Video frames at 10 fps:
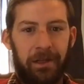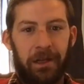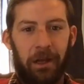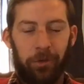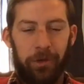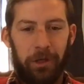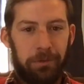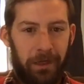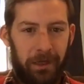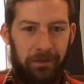real
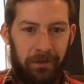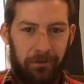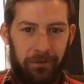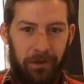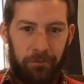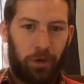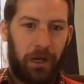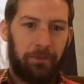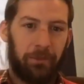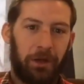place of
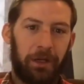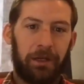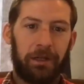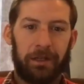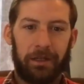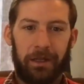prime learning.